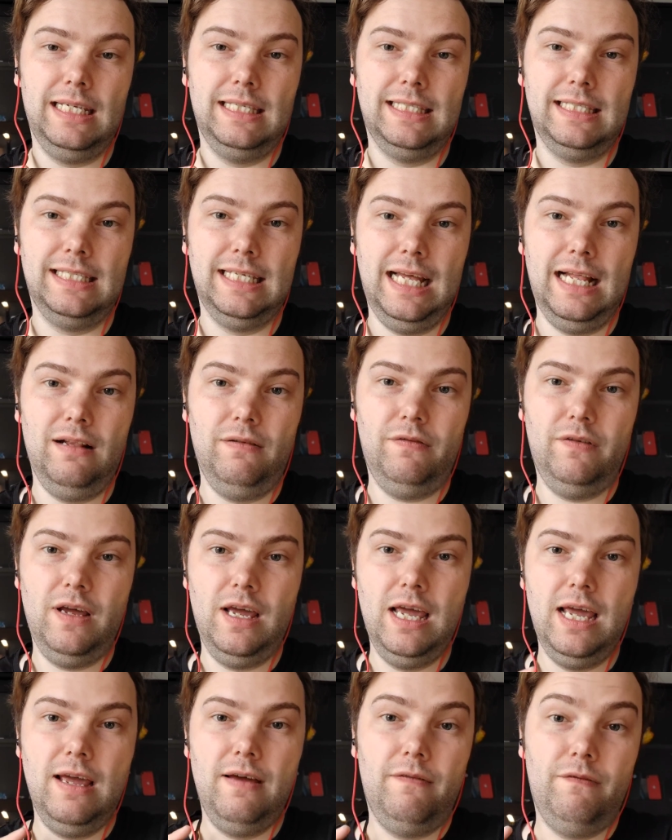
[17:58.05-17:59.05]
itself,
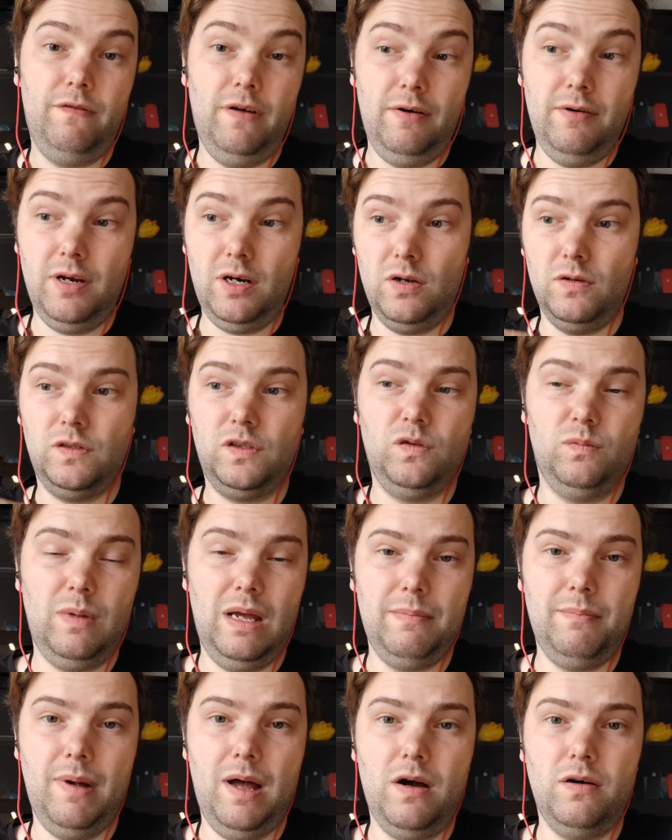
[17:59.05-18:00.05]
very close to
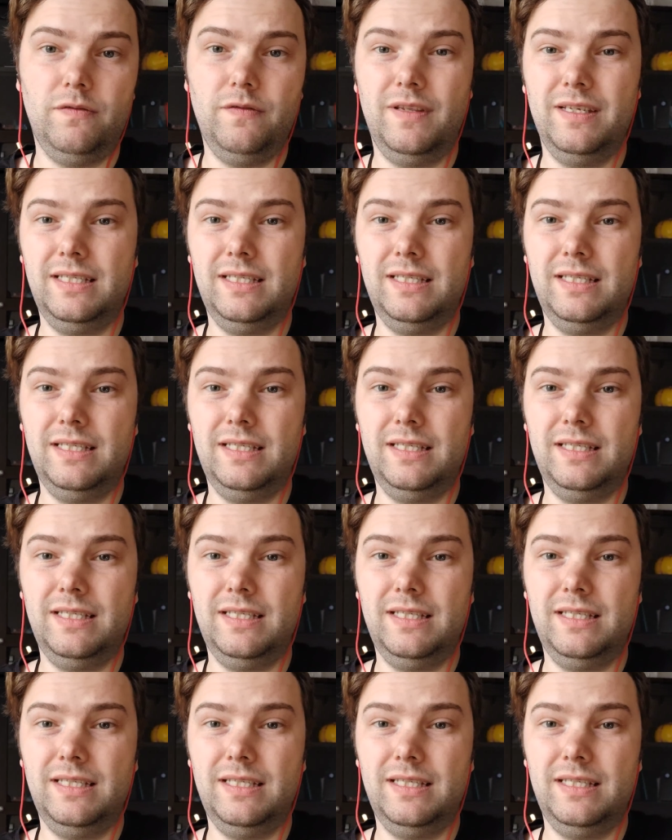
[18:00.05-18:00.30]
my mouth.